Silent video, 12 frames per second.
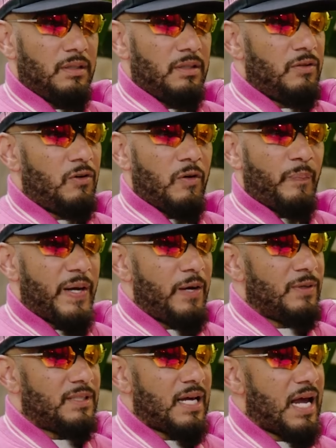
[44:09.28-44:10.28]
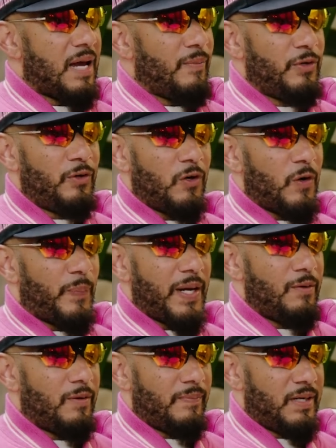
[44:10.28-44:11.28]
you're gonna pay with time or you're gonna
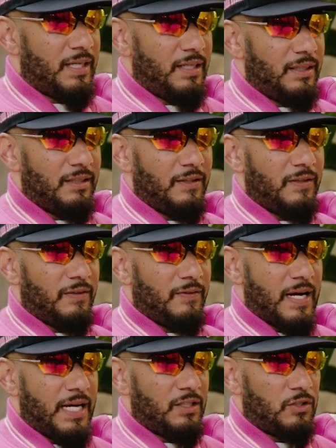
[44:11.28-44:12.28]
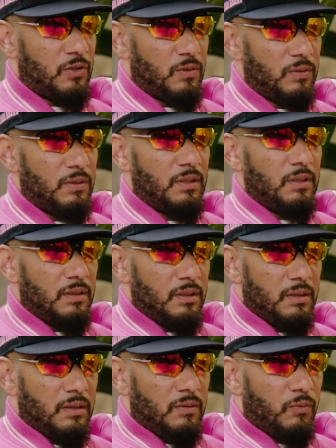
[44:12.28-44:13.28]
pay with money, right? So
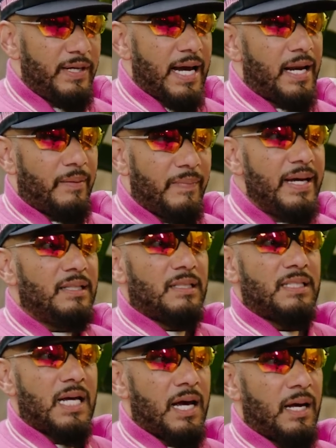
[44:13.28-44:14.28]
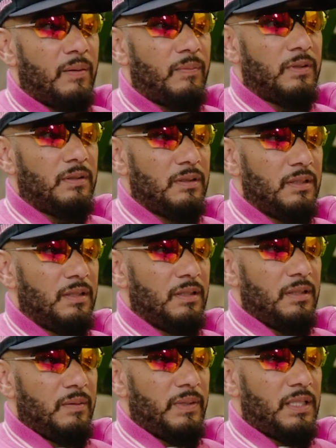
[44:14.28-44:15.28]
we gotta make the time,
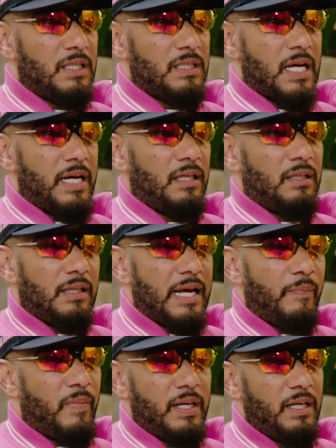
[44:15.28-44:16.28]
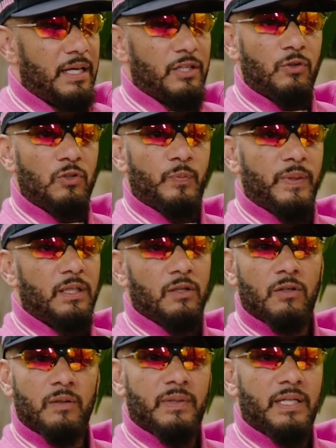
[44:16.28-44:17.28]
because like that money that you spending
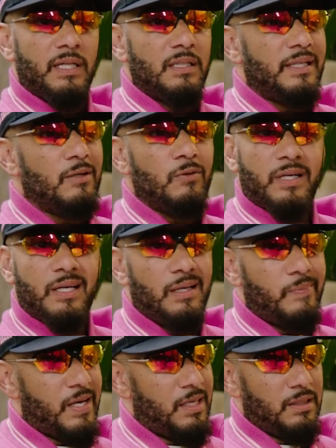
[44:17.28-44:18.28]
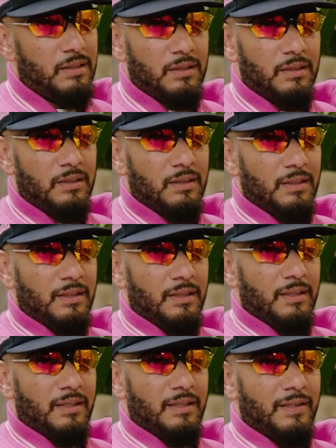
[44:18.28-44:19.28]
on them kids, they don't care about it.
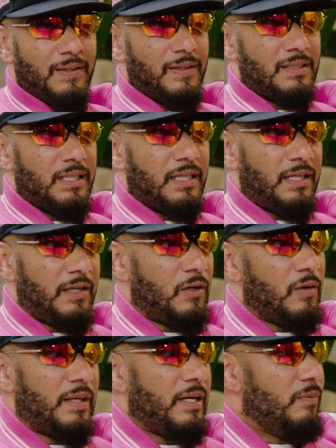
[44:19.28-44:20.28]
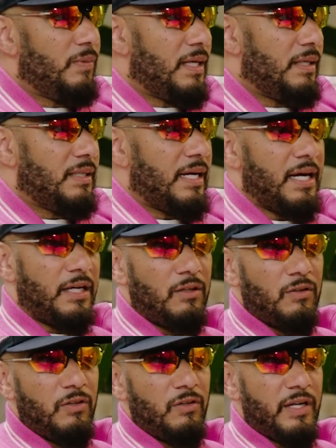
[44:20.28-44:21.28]
You know what I'm saying? They're gonna, they be like, Dad, you
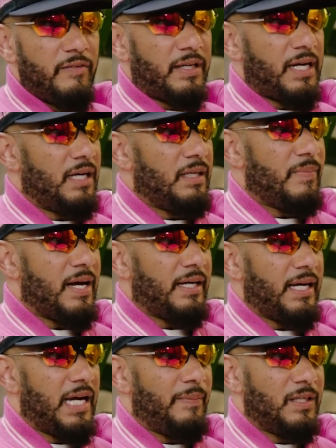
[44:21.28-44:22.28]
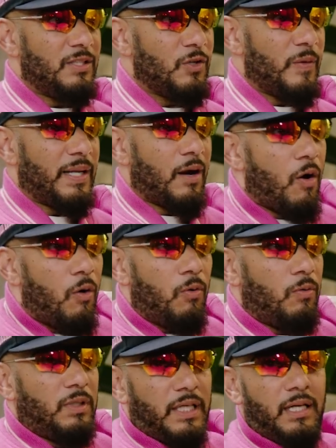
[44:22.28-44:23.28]
know you never came to my game, and it's gonna be like,
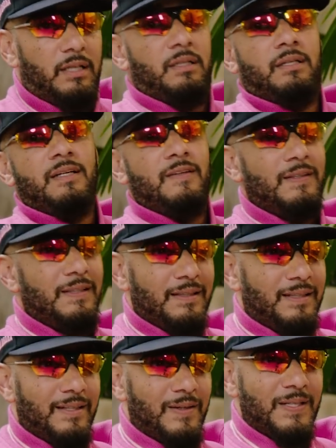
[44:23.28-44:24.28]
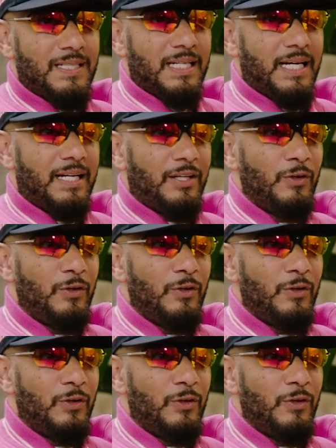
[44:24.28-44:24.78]
oh, damn. Mm. You know what I'm saying? And